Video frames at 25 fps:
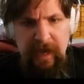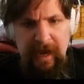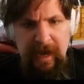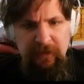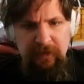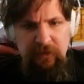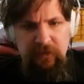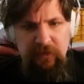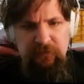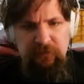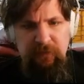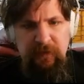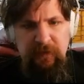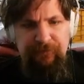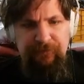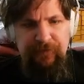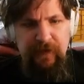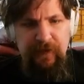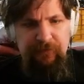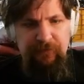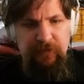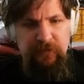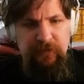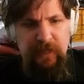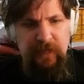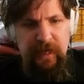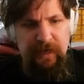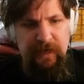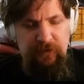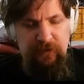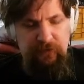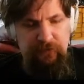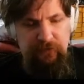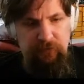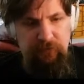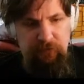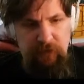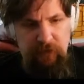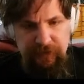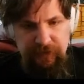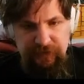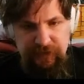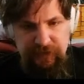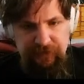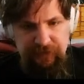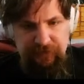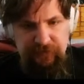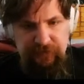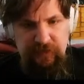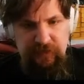I lost my favorite lighter, the one
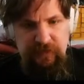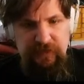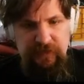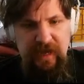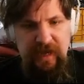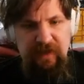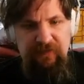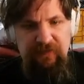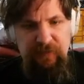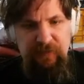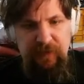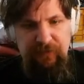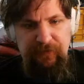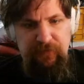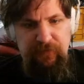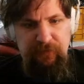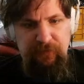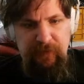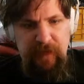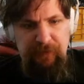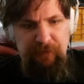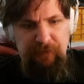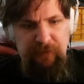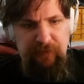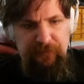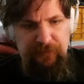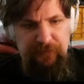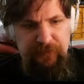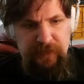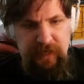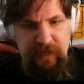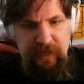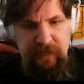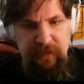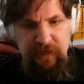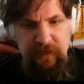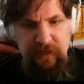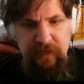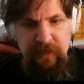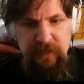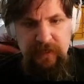Jessica gave me for my birthday.